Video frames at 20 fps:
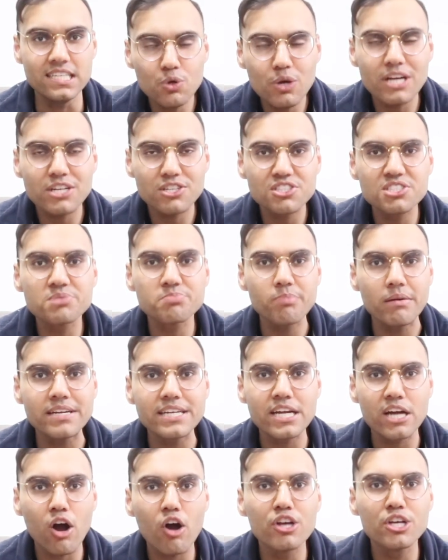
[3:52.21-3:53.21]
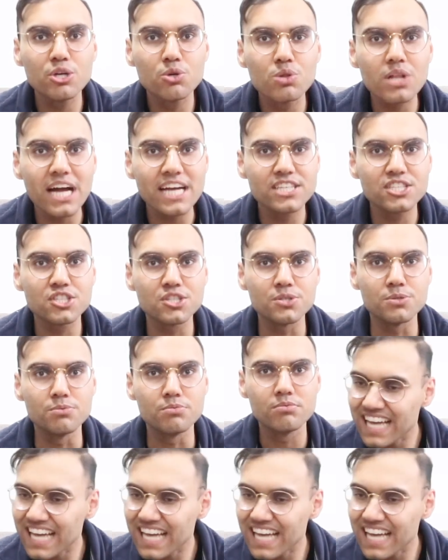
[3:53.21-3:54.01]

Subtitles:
You get to spend it how you like to.